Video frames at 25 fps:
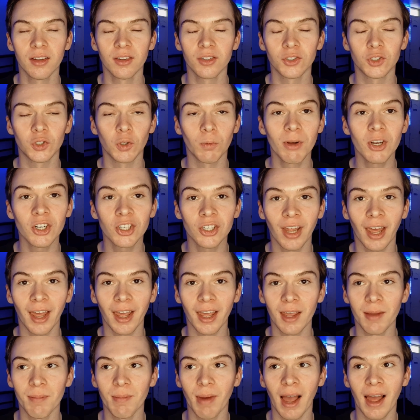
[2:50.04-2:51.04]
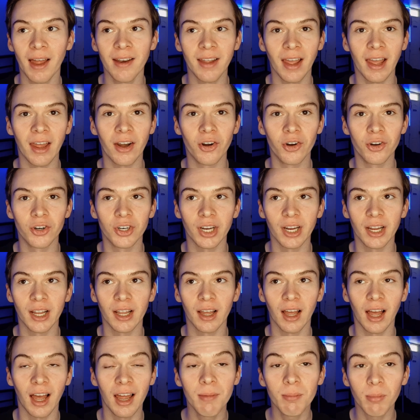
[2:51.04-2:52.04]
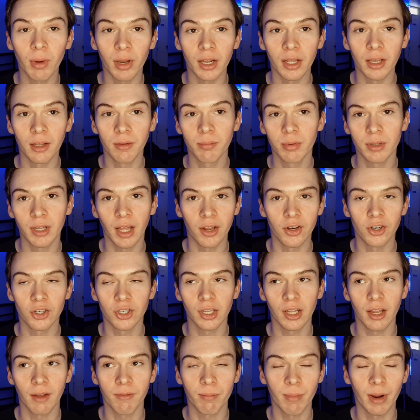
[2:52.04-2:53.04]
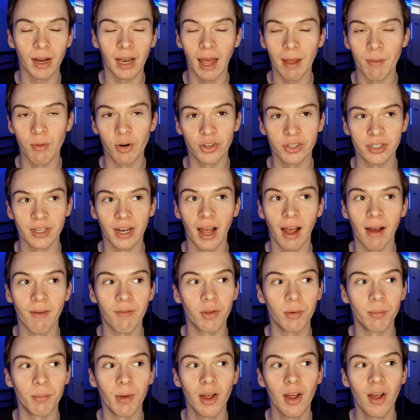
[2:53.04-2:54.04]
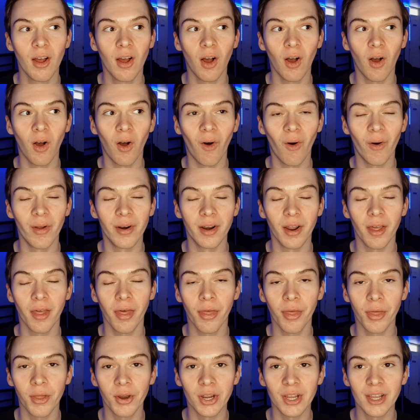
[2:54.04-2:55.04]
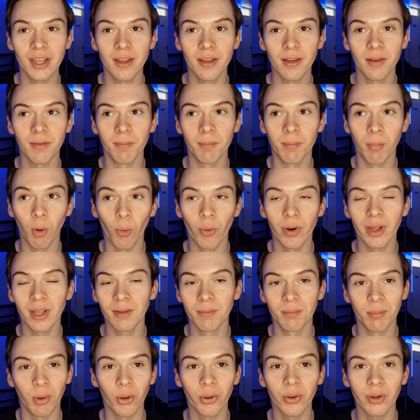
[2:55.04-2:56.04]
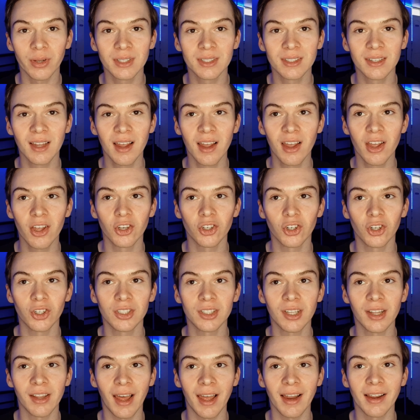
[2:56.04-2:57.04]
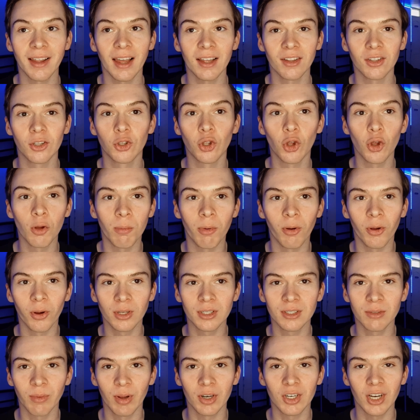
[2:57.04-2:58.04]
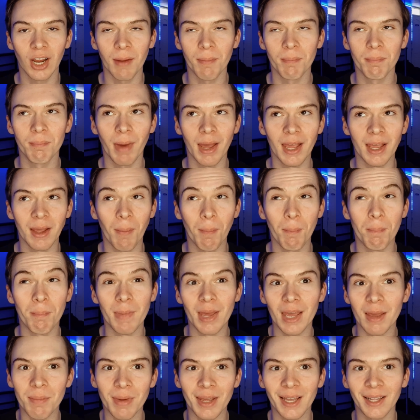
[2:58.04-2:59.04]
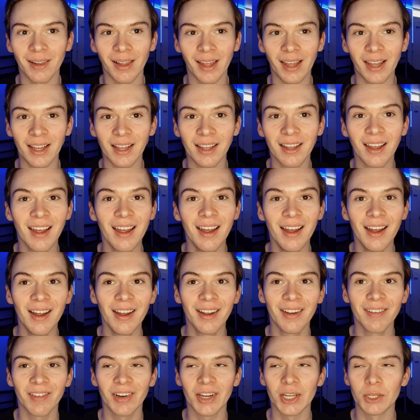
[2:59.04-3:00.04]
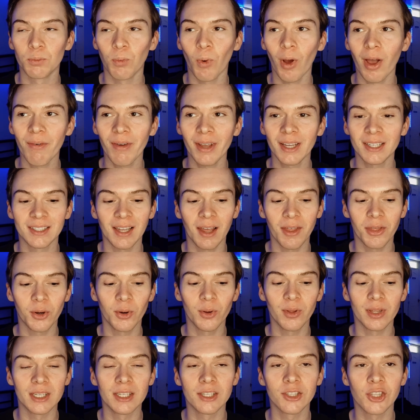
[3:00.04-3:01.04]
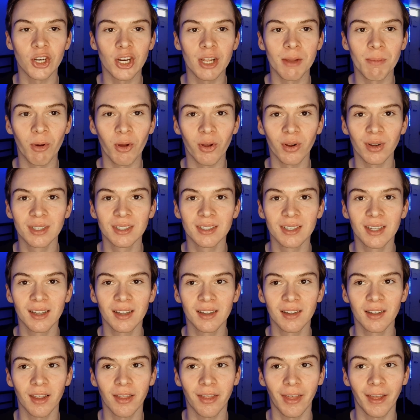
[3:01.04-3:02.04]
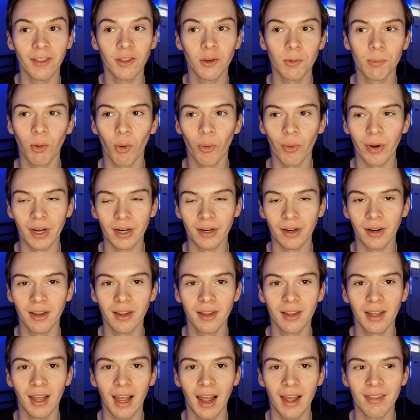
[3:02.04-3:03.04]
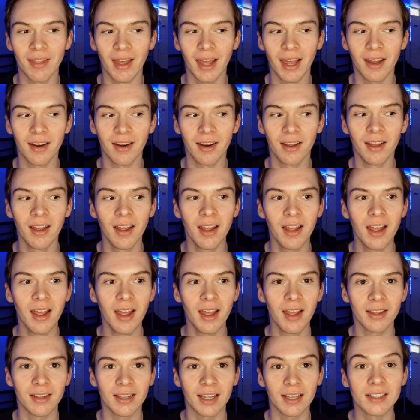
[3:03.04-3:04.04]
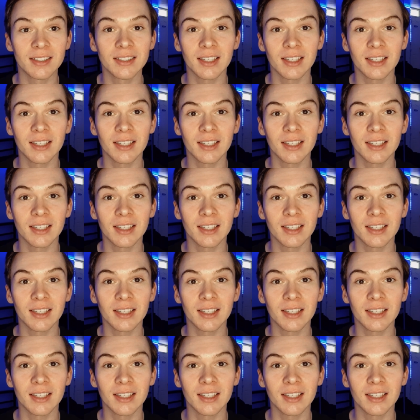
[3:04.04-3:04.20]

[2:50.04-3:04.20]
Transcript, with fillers: so much time and energy and money potentially if my library doesn't have them on three boring books just to then get to two books which I might maybe like. Because what if I sit through these three books, think they're boring, and then get